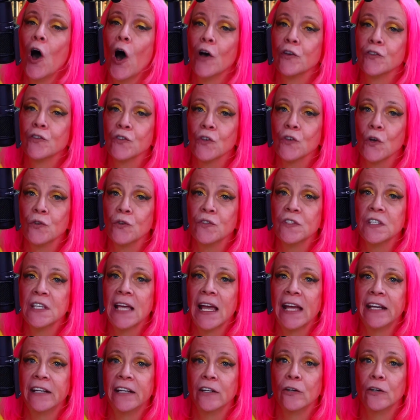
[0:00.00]

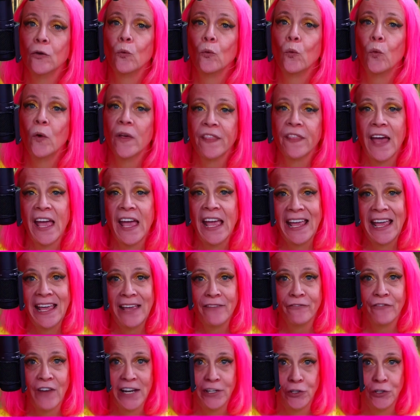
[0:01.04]
associated with a
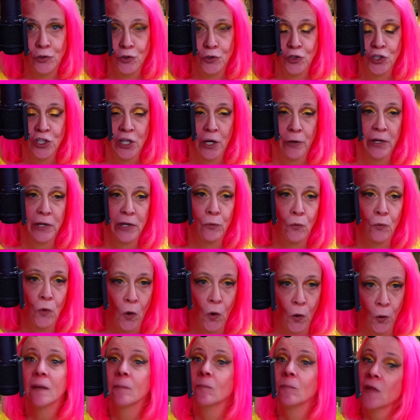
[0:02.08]
fiduciary
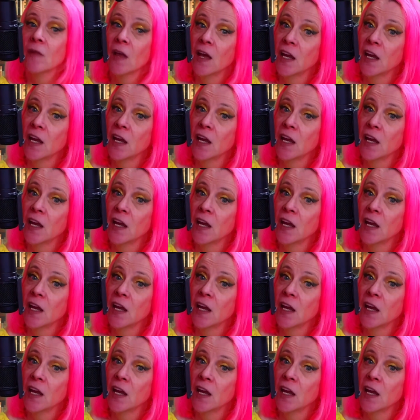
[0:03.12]
role.